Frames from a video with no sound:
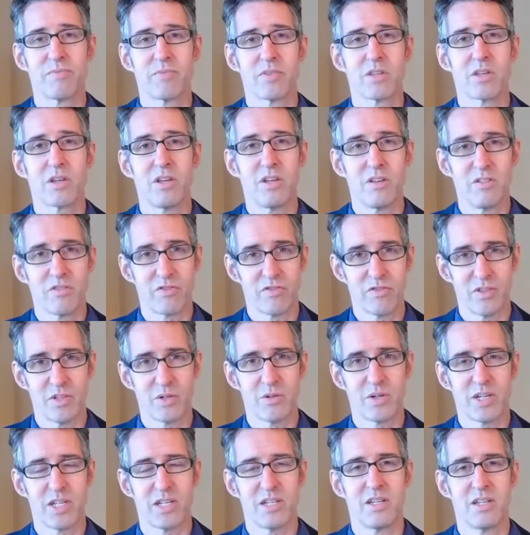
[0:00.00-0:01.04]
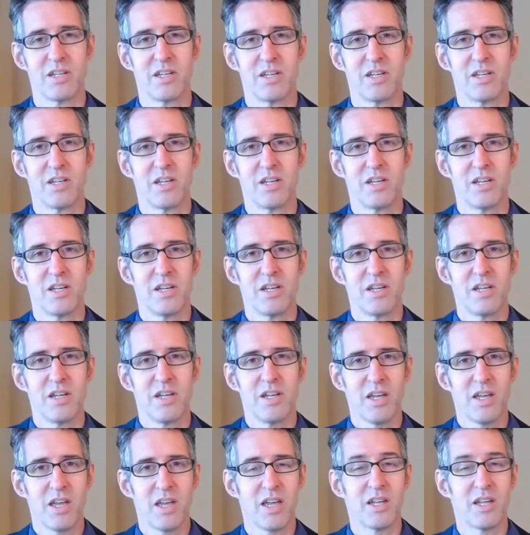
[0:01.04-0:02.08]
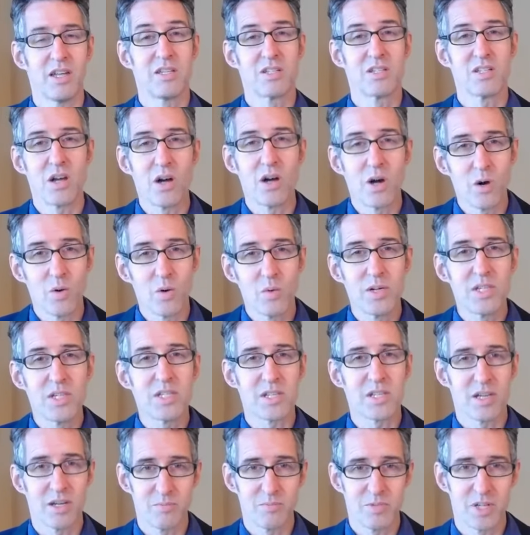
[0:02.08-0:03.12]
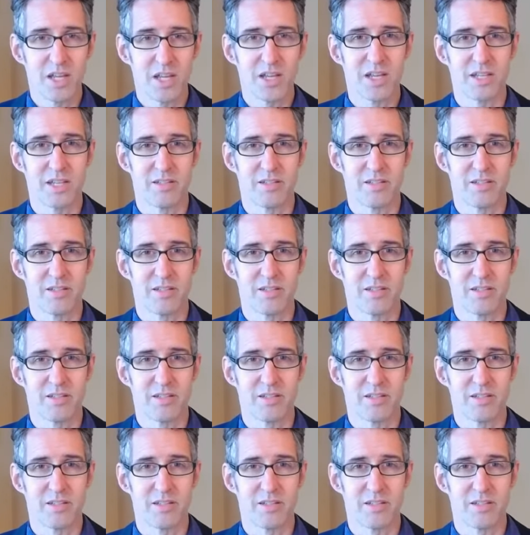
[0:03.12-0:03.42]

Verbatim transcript: and fluid and is always updating.